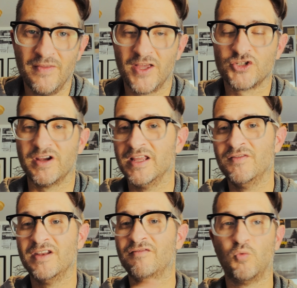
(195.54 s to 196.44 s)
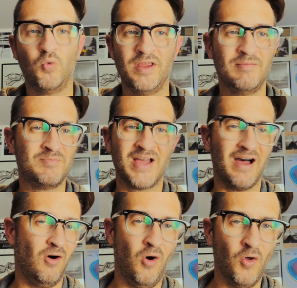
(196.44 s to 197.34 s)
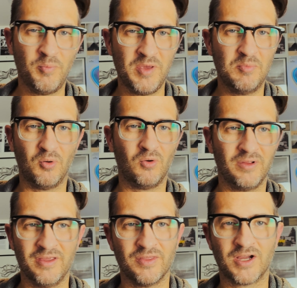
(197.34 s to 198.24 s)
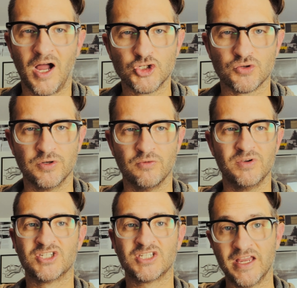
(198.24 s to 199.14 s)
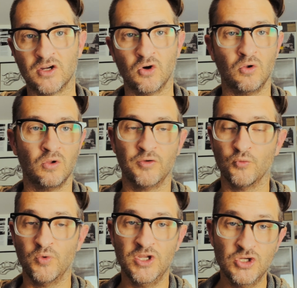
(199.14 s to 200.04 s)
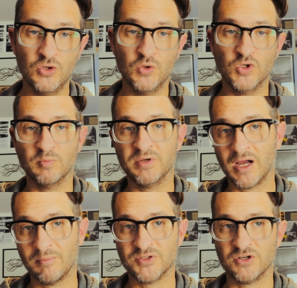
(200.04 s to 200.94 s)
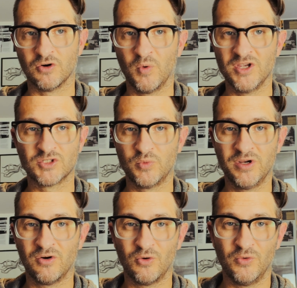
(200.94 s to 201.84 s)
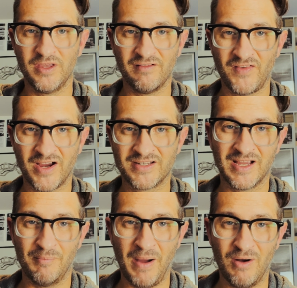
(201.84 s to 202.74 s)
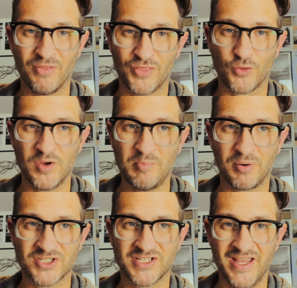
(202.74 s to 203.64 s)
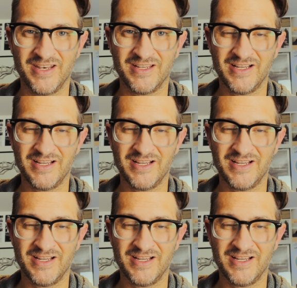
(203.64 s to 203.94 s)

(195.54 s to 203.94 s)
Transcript: That's right, even if we got all the people in the country to recycle and reuse and become zero waste, we are only affecting about 3%